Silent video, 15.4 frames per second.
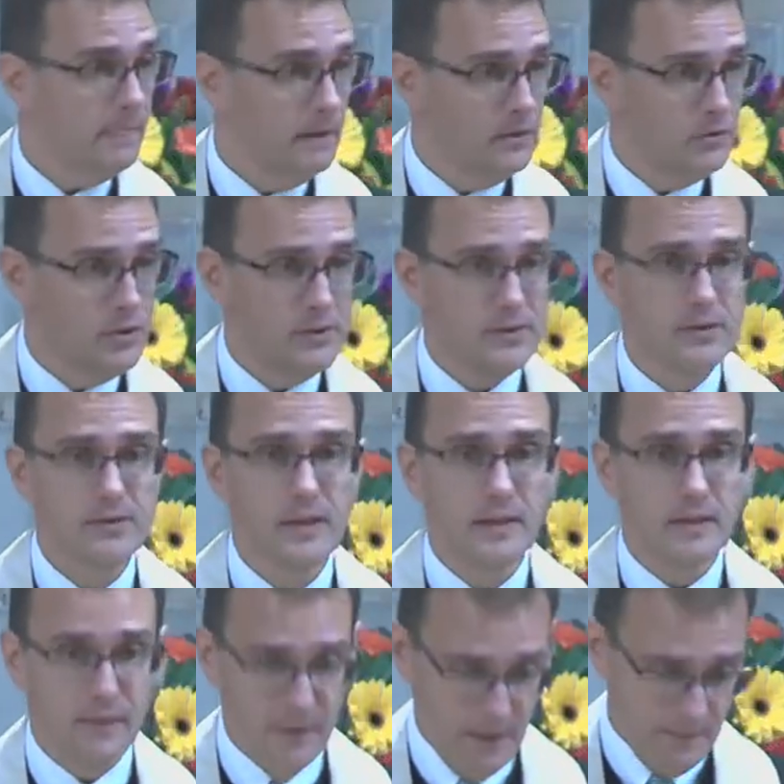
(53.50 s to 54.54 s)
Jesus said
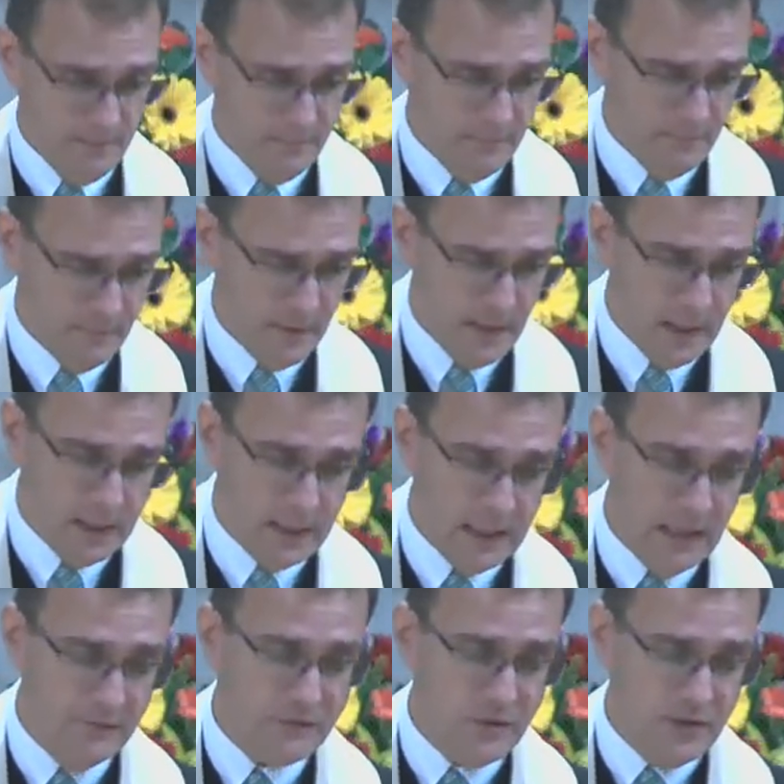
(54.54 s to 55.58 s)
to them,
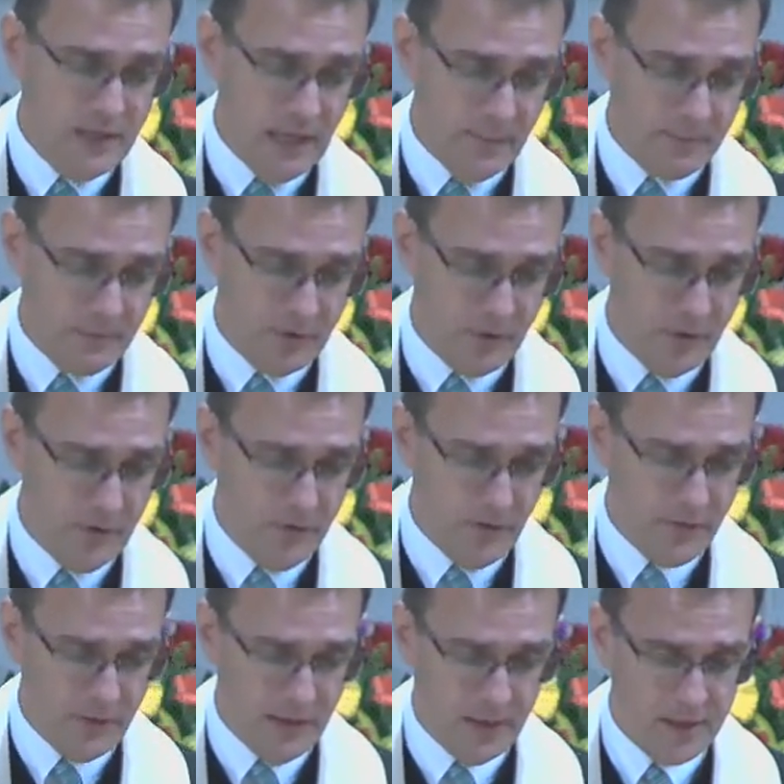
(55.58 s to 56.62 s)
"Give to the emperor the
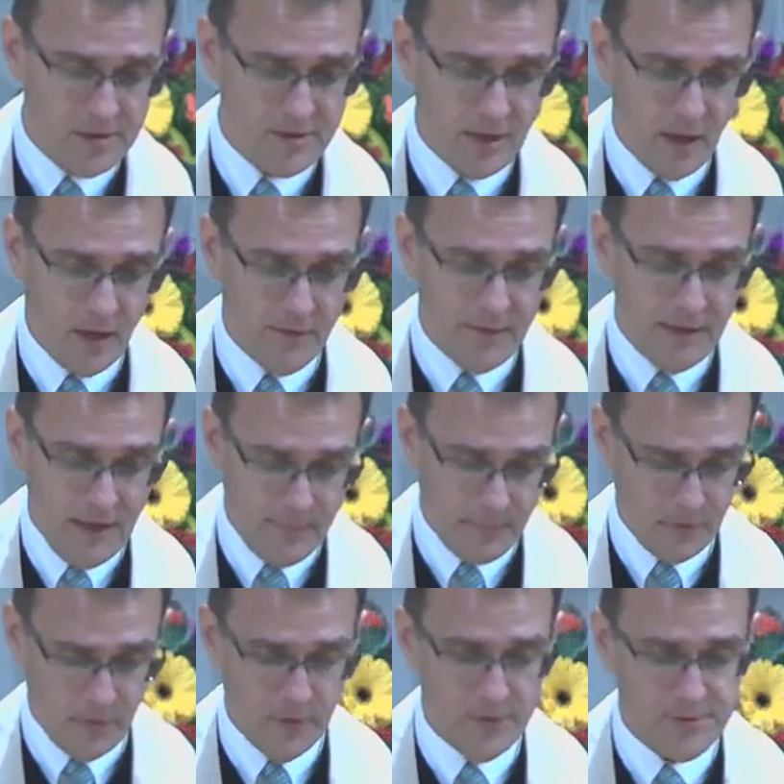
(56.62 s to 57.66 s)
things that are the
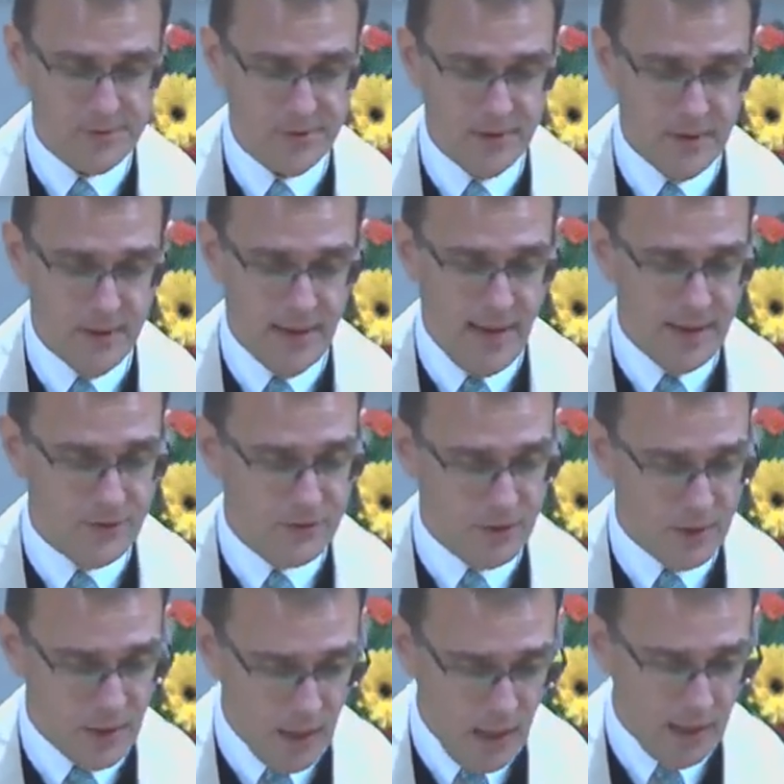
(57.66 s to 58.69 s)
emperor's, and to
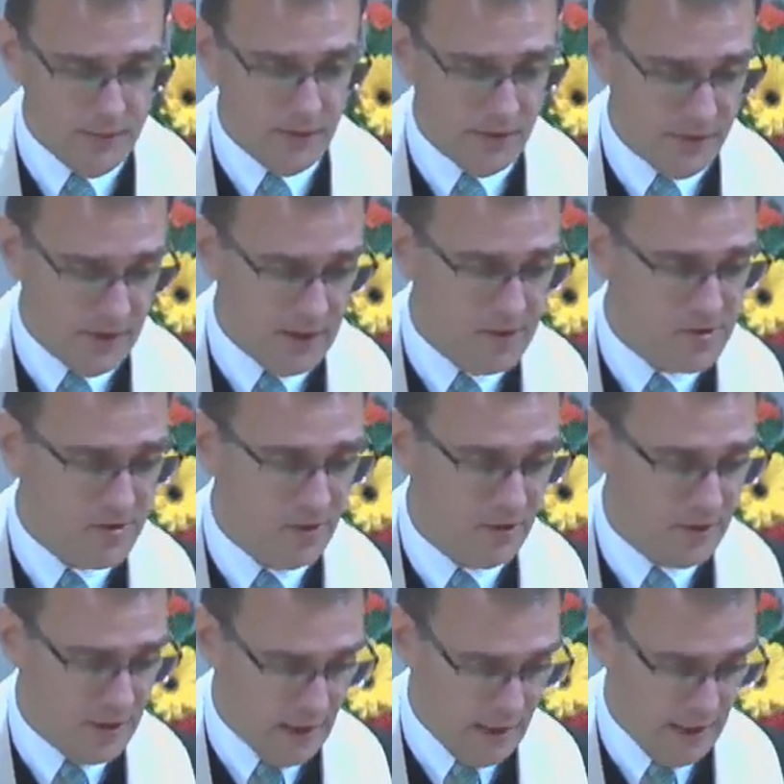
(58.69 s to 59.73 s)
God the things that are
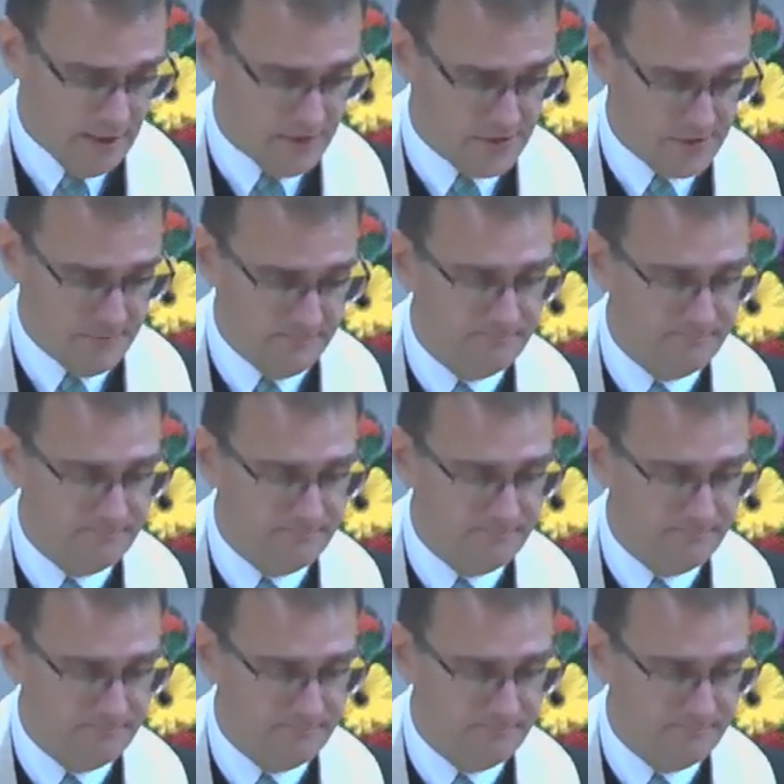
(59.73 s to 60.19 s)
God's."